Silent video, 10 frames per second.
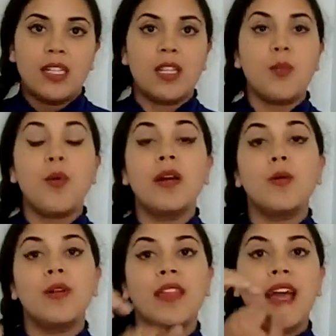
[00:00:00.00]
to the
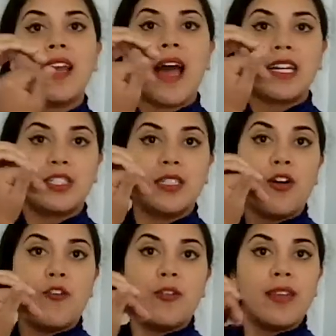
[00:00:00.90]
point where they had
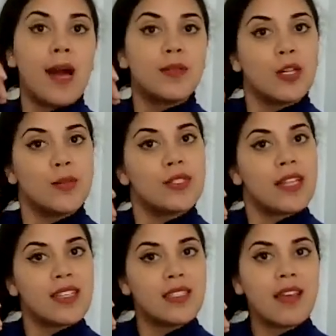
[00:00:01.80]
actually overlapped,
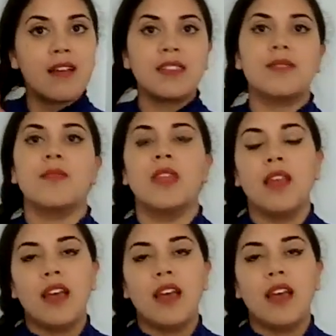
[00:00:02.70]
almost like scales.